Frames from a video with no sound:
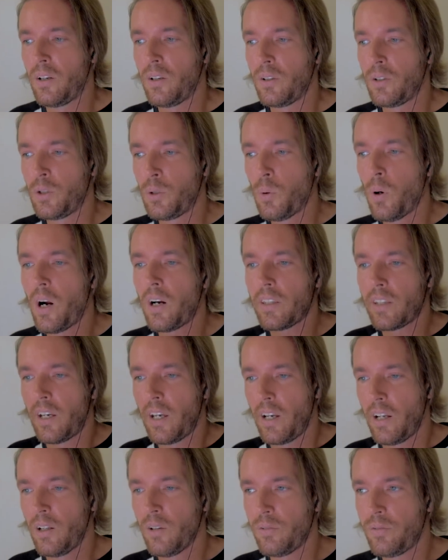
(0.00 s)
You are the
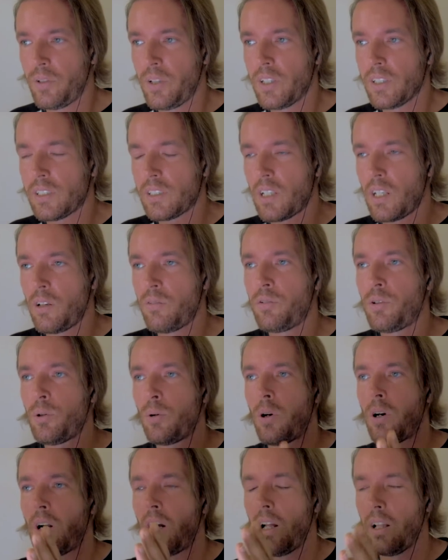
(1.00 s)
healthiest if
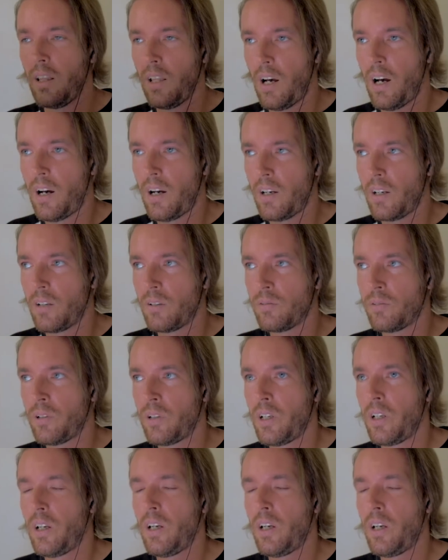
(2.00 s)
you're alive.